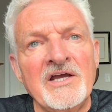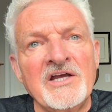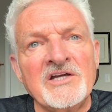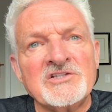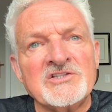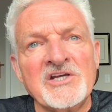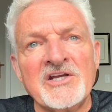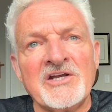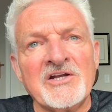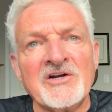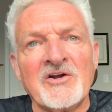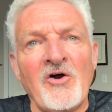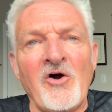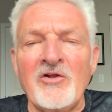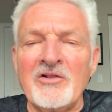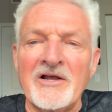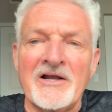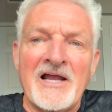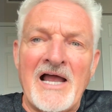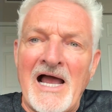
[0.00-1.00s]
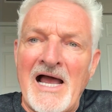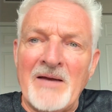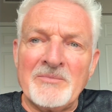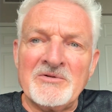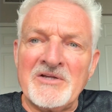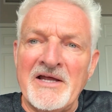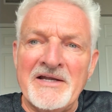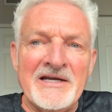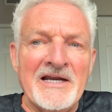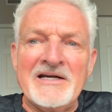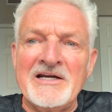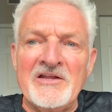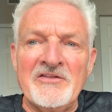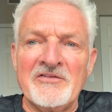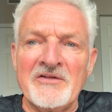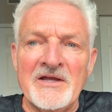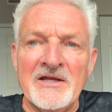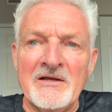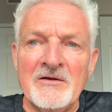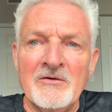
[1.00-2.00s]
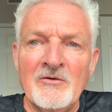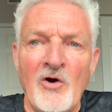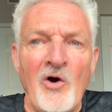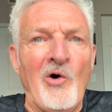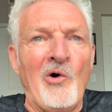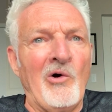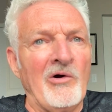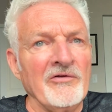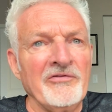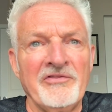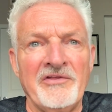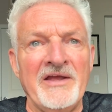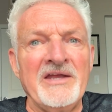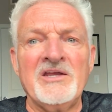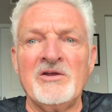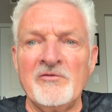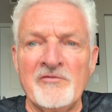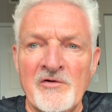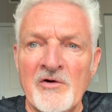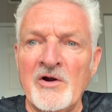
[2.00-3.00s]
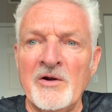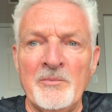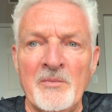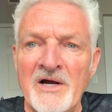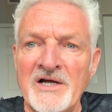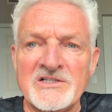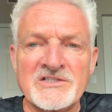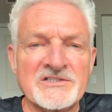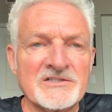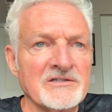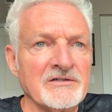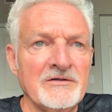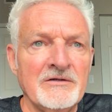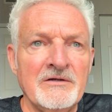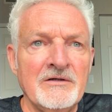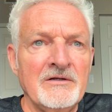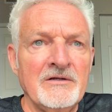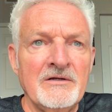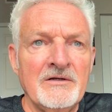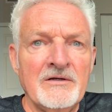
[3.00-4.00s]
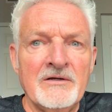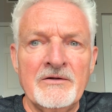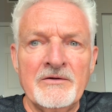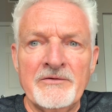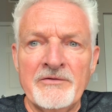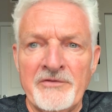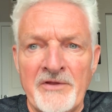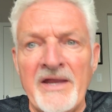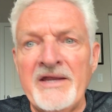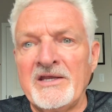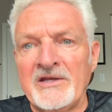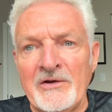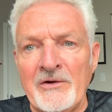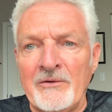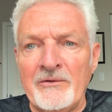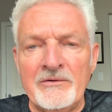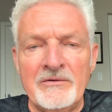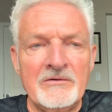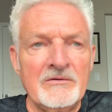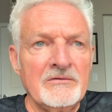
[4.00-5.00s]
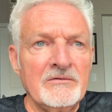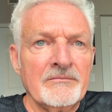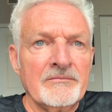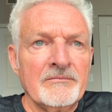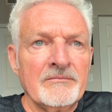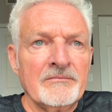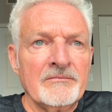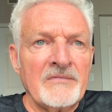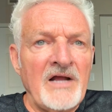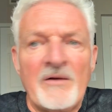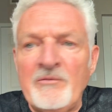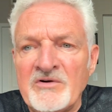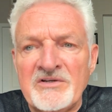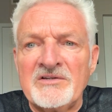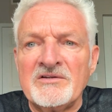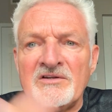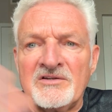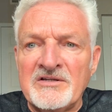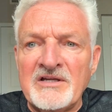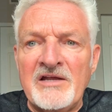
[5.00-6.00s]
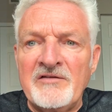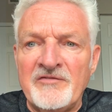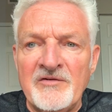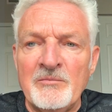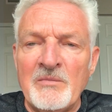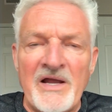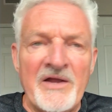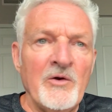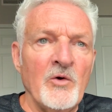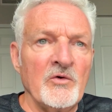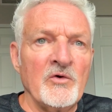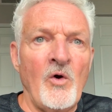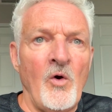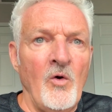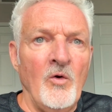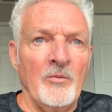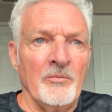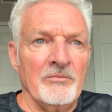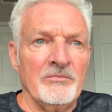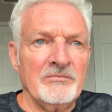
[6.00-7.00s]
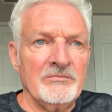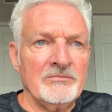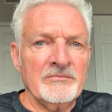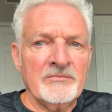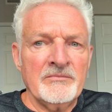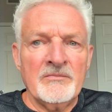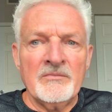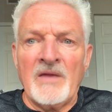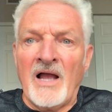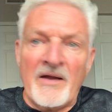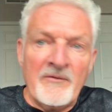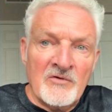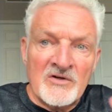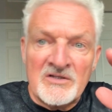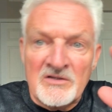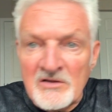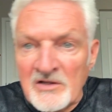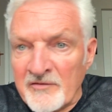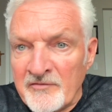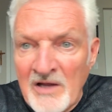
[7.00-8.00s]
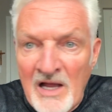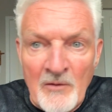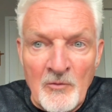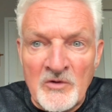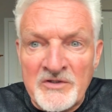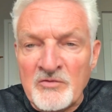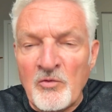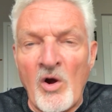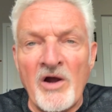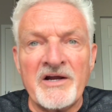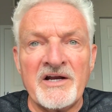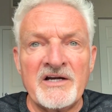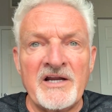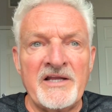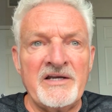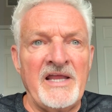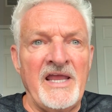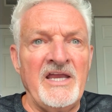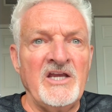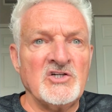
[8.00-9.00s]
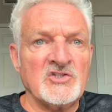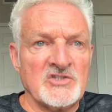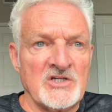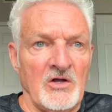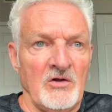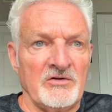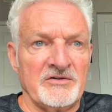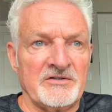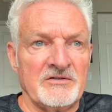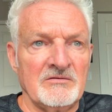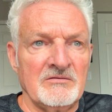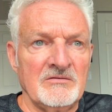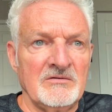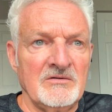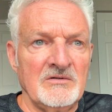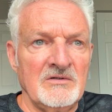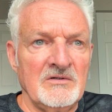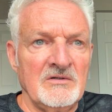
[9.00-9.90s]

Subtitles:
She could call the cops on anything. Oh, thank you very much. Thank you. I wasn't safe in my own home. I was walking on eggshells.